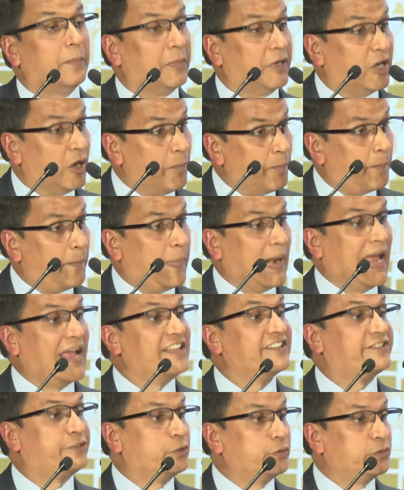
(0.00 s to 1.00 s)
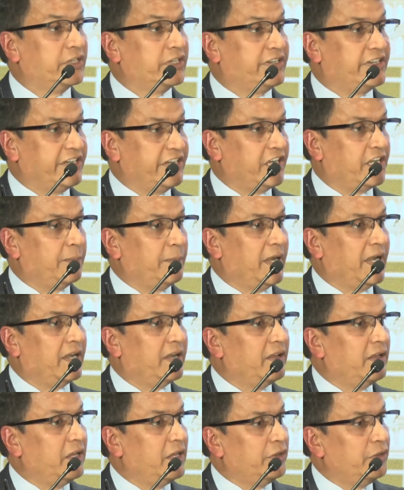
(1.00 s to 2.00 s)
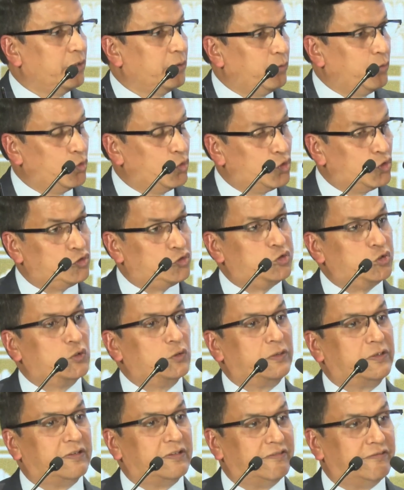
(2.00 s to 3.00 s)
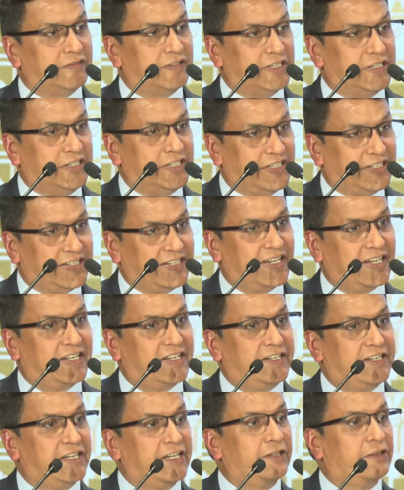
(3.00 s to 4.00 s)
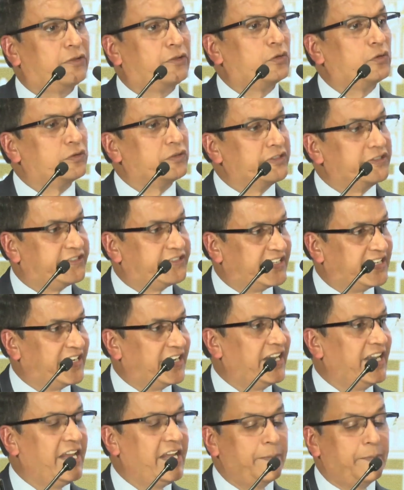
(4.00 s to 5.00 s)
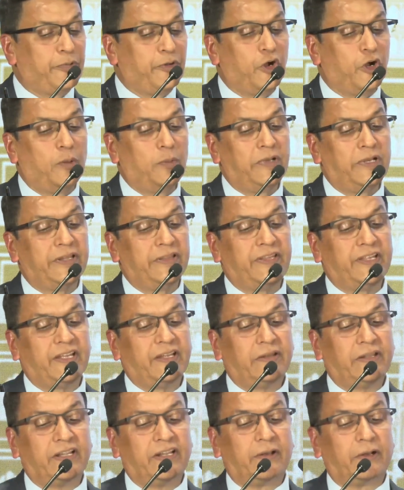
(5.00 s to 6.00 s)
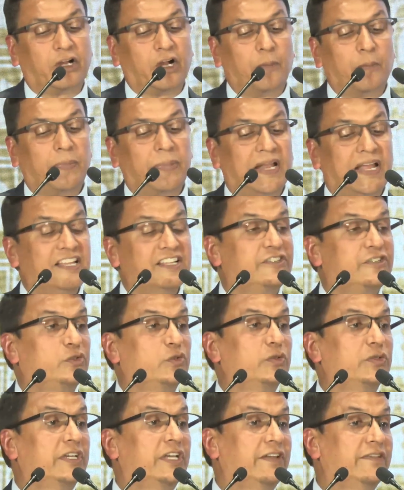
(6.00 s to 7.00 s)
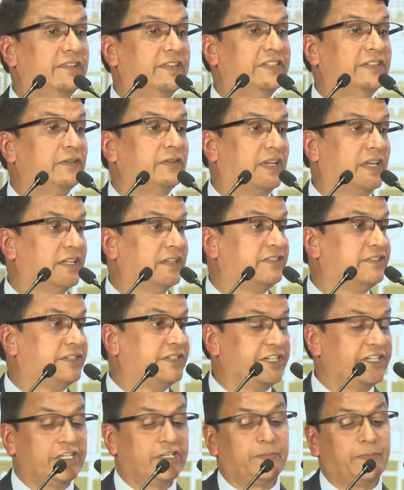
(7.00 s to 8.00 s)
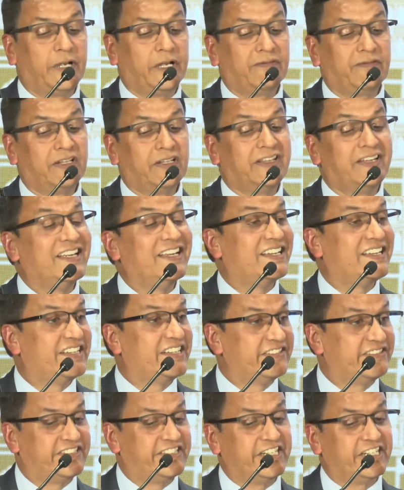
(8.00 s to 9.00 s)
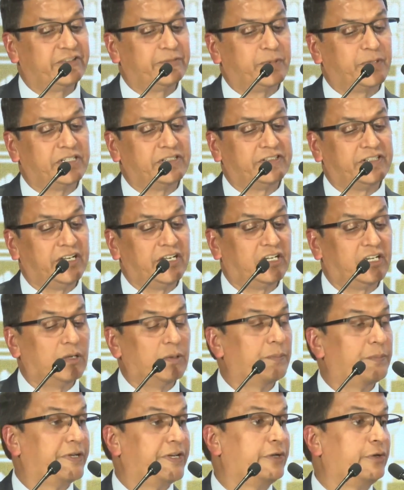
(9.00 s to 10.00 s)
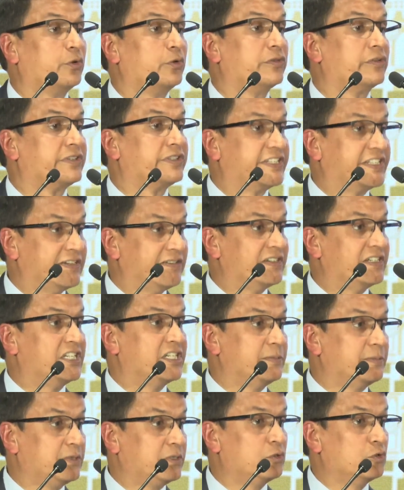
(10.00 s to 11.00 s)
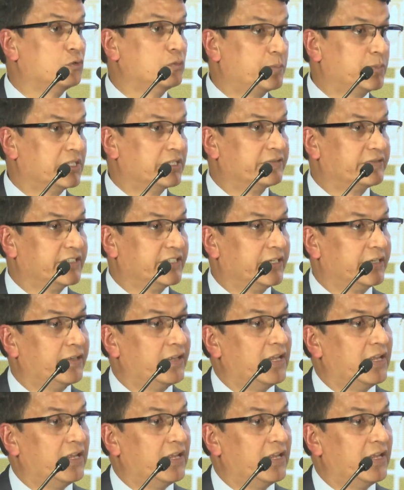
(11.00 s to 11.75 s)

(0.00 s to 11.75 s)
compliance to the treatment, the, those who were detected through a screen, probably they, the compliance to the invasive treatment was 86% compared to the 72%.